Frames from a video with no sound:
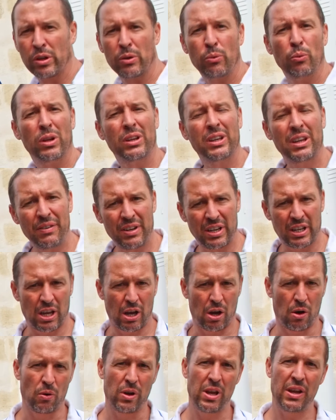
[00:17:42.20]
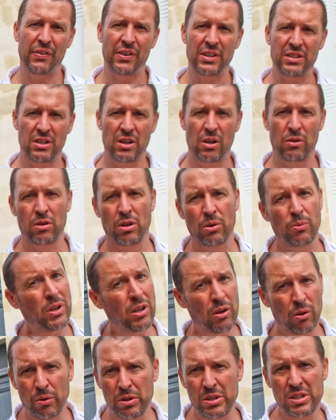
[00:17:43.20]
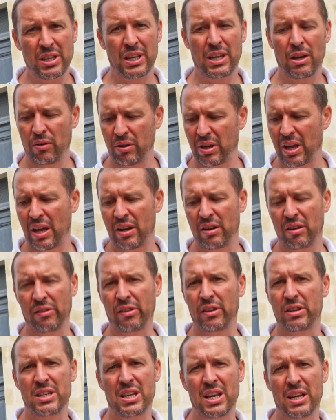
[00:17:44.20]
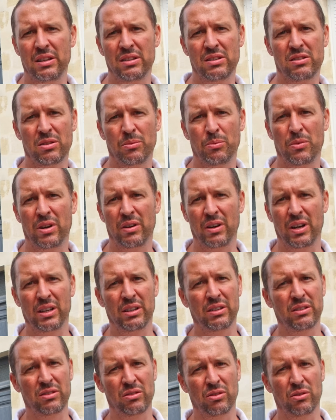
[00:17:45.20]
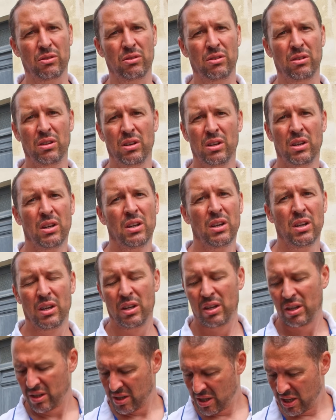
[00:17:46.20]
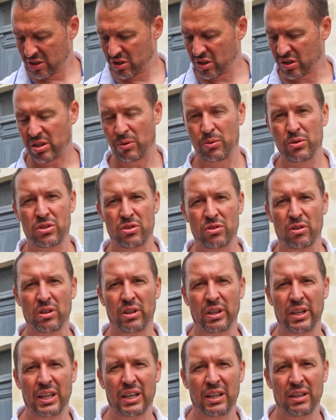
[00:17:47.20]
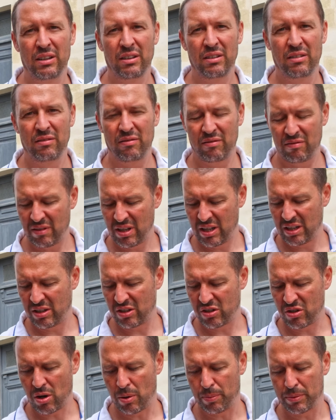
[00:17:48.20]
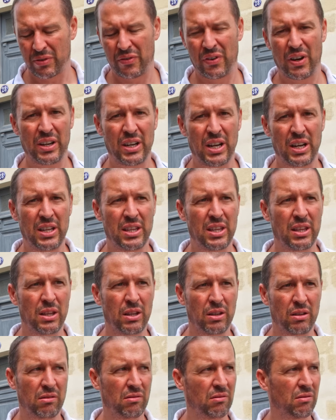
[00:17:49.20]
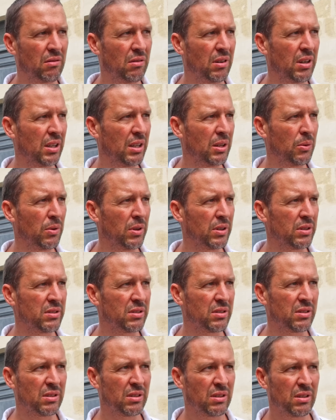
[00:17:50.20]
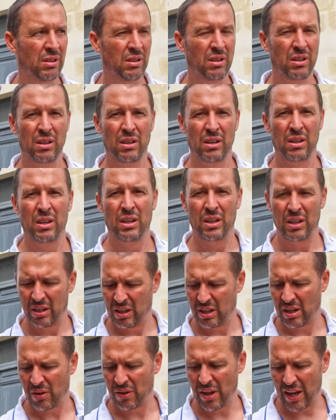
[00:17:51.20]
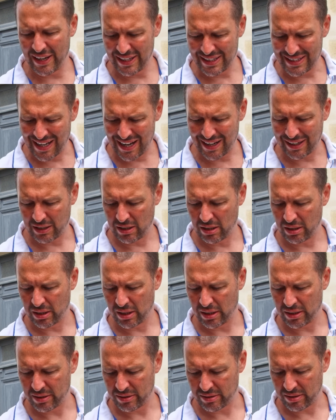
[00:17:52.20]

We'll give it a go. If it's no good, we can always go get another tin somewhere else, or it's just I was struggling in the shop to find anything that really was, you know, that exact colour.